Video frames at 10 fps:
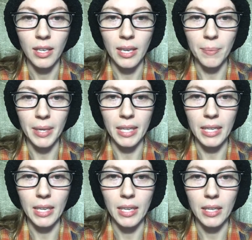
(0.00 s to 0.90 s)
hit me
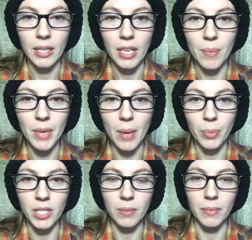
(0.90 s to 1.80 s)
up
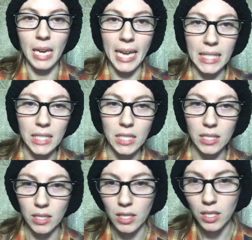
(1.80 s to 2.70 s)
with some
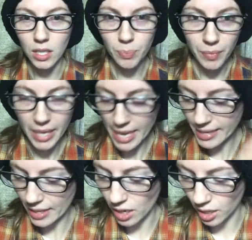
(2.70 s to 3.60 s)
likes.
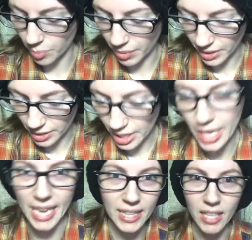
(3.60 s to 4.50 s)
Hit the heart button.
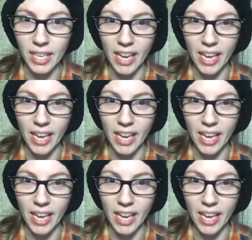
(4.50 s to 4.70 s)
Hit the